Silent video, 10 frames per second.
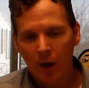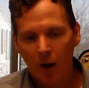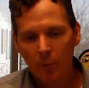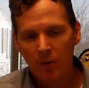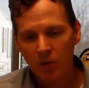
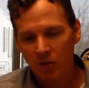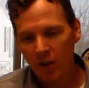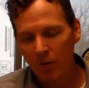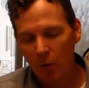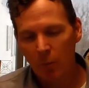Um, but there's
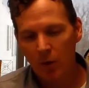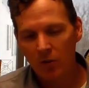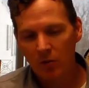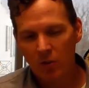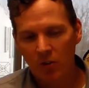several
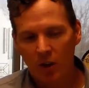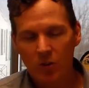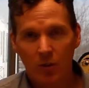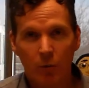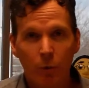points of
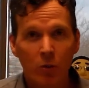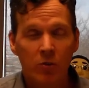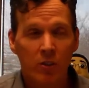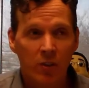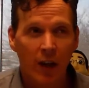discussion. The
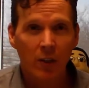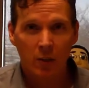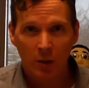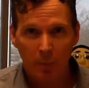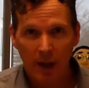first is how do
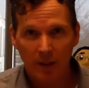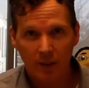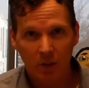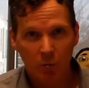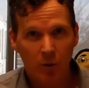you
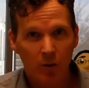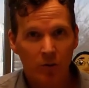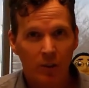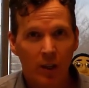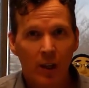combat this? Well,
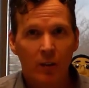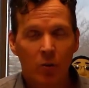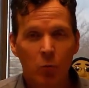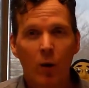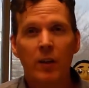there's an,
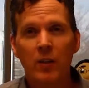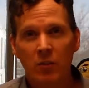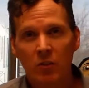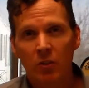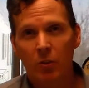there's one
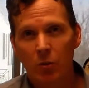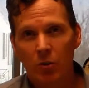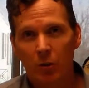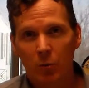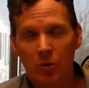easy
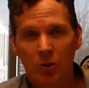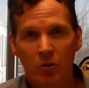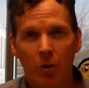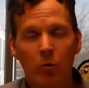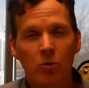solution, which
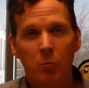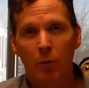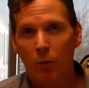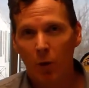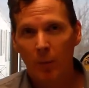is don't just
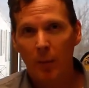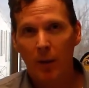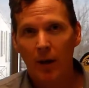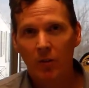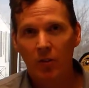perform
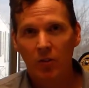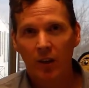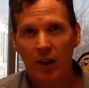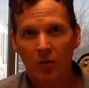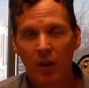hypothesis
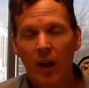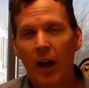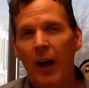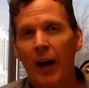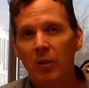tests.
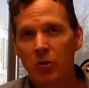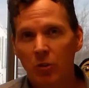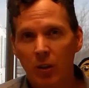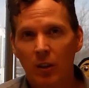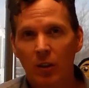
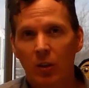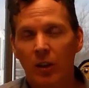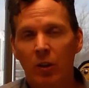Actually